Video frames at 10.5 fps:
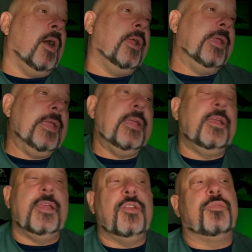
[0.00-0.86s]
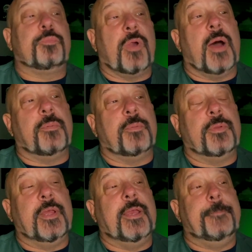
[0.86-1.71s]
He is
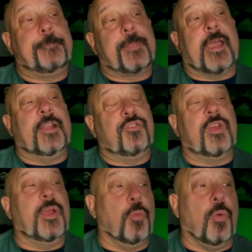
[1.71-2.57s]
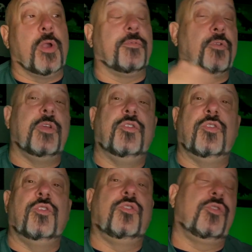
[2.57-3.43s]
probably, I'd say, one of the
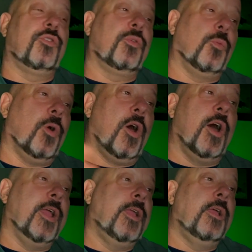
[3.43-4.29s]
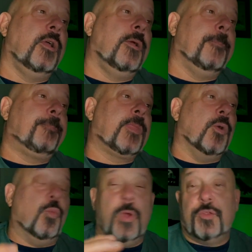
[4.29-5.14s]
reasons why
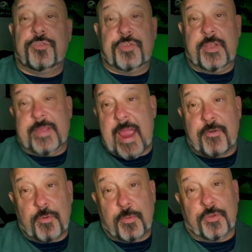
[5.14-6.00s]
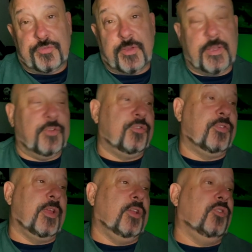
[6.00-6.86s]
Garrett Wilson
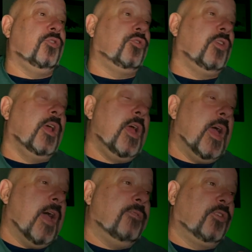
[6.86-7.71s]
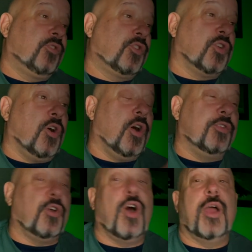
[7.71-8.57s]
is having such a
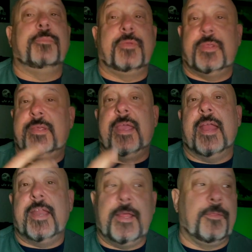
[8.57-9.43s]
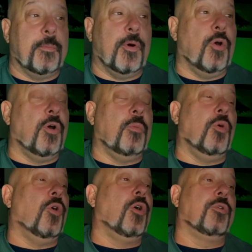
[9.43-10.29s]
hard time getting the ball
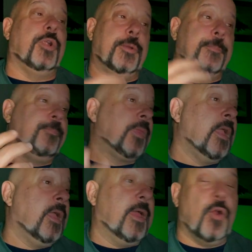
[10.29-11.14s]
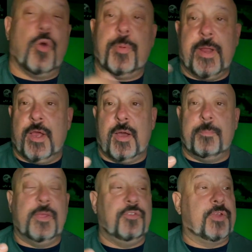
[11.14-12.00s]
more and opening
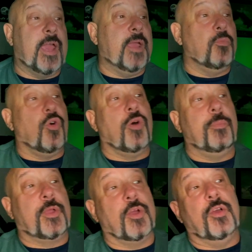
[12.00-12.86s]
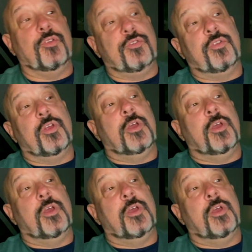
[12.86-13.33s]
up his game more, because,